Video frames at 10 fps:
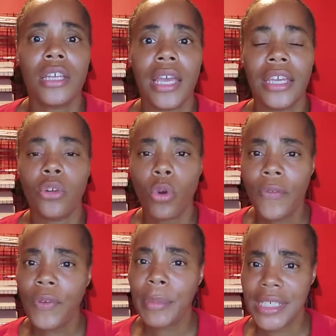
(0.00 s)
In order
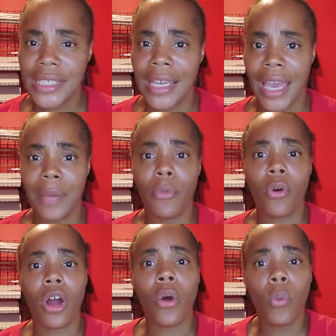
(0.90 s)
for me to gain more
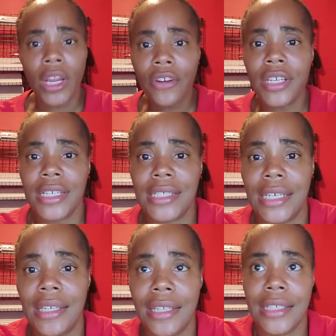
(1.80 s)
awareness
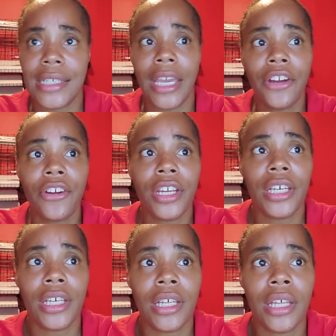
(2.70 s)
in this
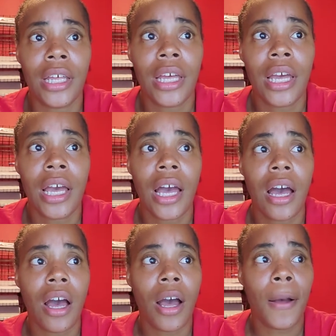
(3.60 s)
area,
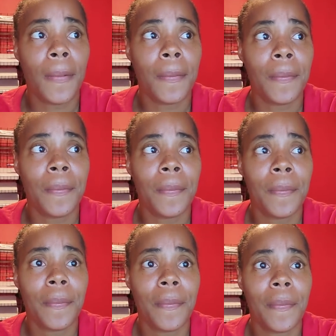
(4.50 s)

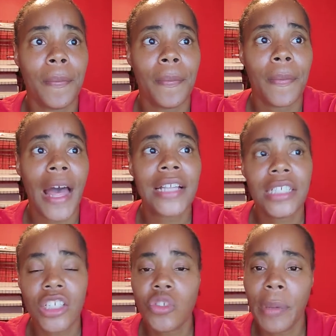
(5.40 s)
I
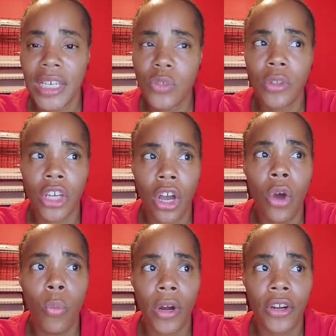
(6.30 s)
touched base with a
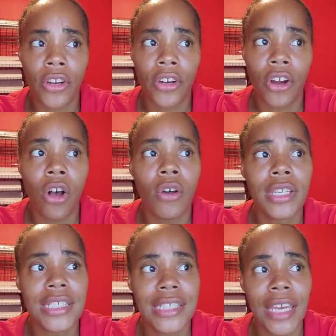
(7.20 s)
coworker on
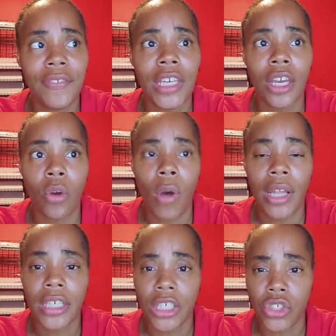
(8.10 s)
the Safety and
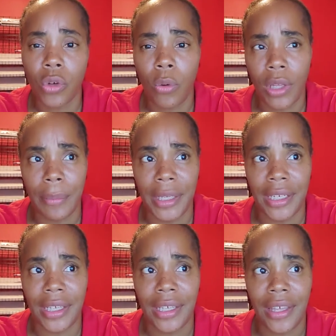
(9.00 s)
Quality Control
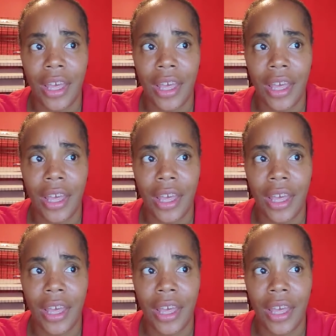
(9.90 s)
Committee.